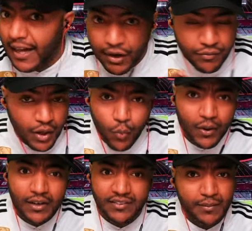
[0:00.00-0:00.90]
out of
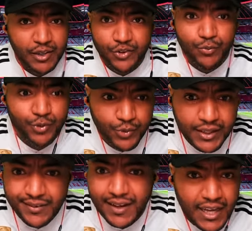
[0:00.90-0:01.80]
nowhere, similar to
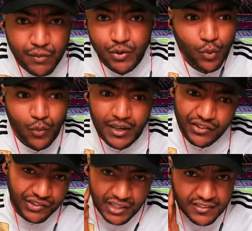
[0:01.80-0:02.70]
Madrid, out of nowhere,
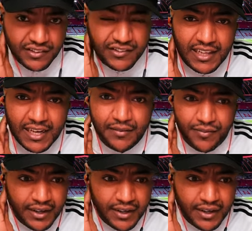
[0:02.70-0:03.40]
just cuts inside.